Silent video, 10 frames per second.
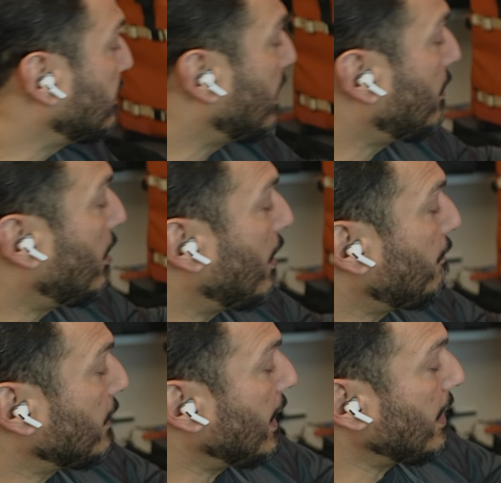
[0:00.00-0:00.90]
I
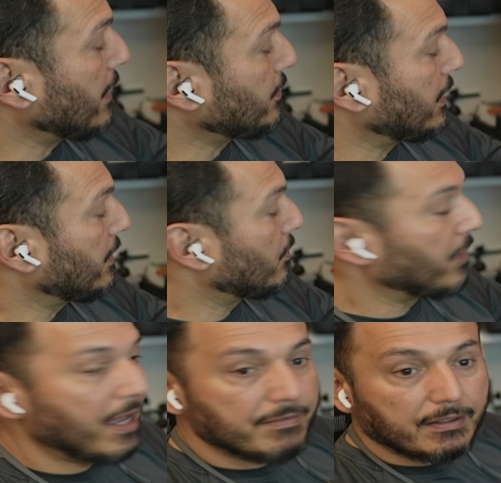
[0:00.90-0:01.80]
forgot actually,
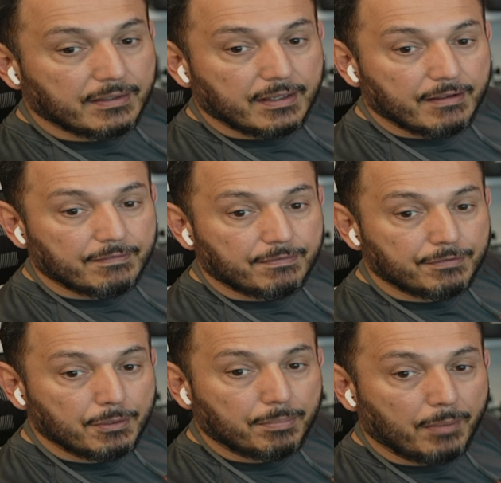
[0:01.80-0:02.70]
we have the
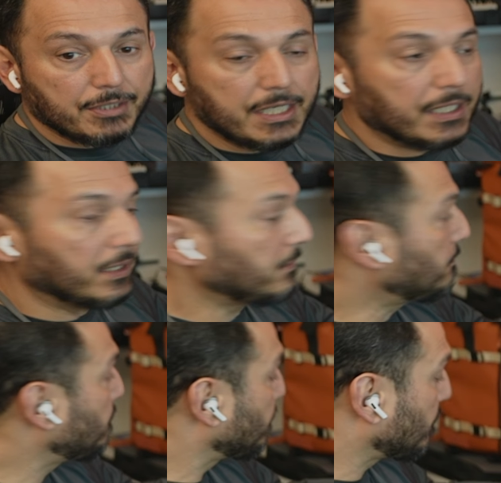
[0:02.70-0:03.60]
fuel pump here.
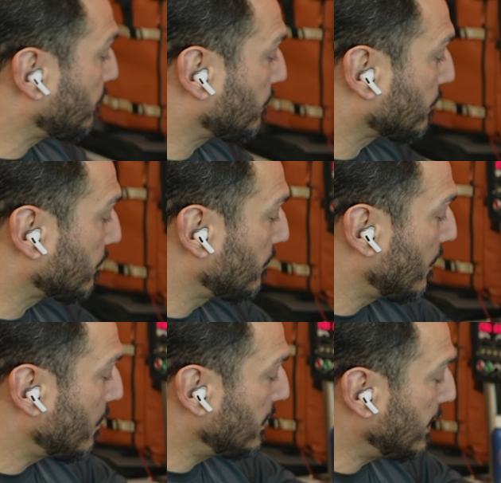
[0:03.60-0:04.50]

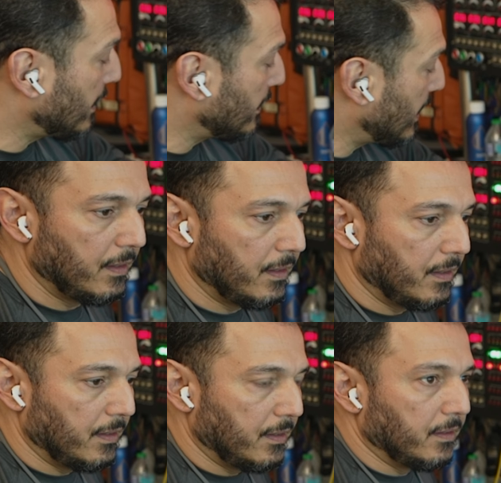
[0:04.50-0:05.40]
1 second, guys.
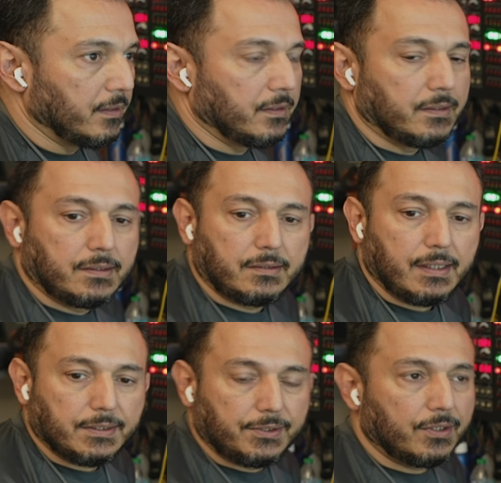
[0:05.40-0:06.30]
All
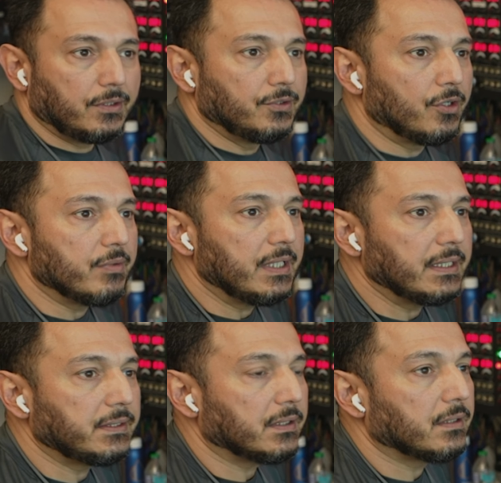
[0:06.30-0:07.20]
right, so no
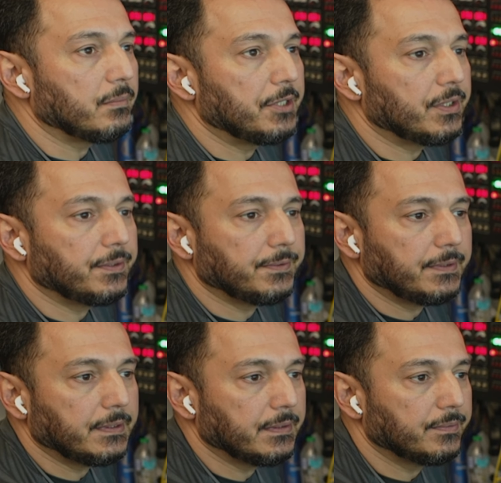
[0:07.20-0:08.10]
relays are coming on.
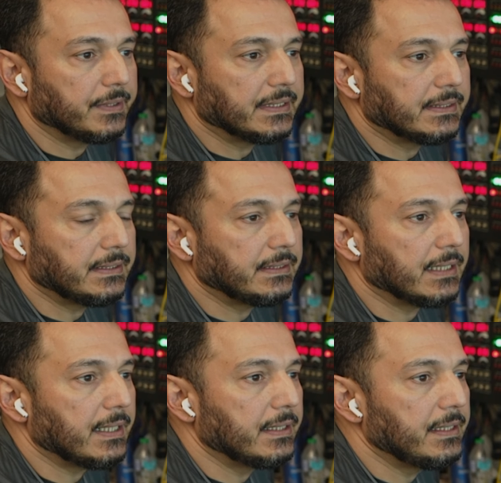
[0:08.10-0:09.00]
We can see
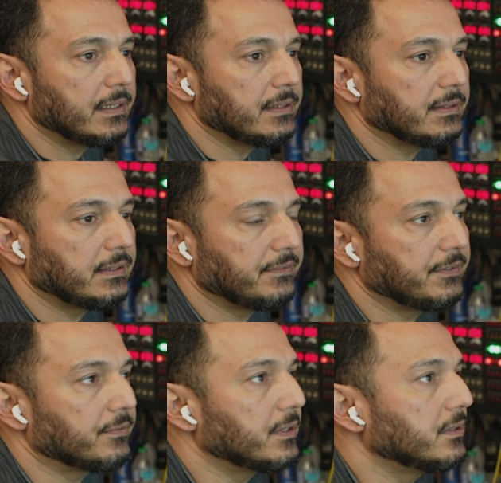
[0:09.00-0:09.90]
that in here. Let's see if
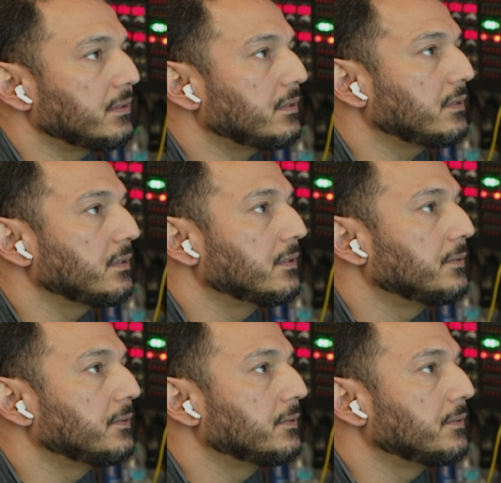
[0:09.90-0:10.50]
it runs.